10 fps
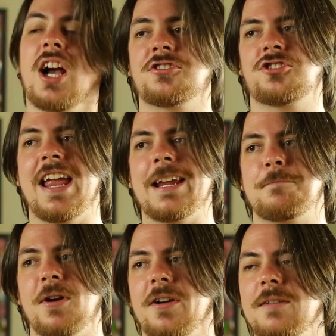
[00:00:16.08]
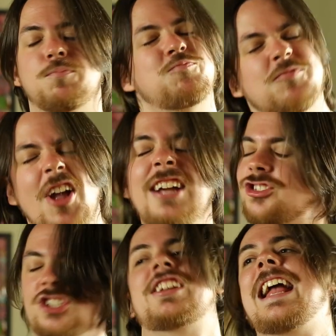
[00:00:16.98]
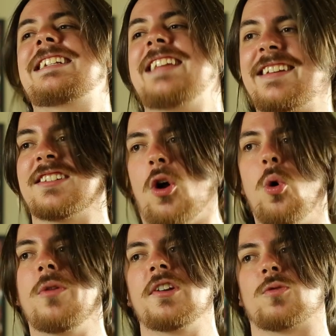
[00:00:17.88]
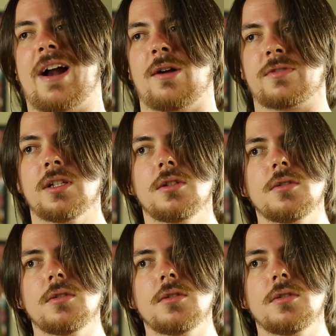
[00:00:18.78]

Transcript: Gosh dang it, Barry! I just can't dig this hole in the ground.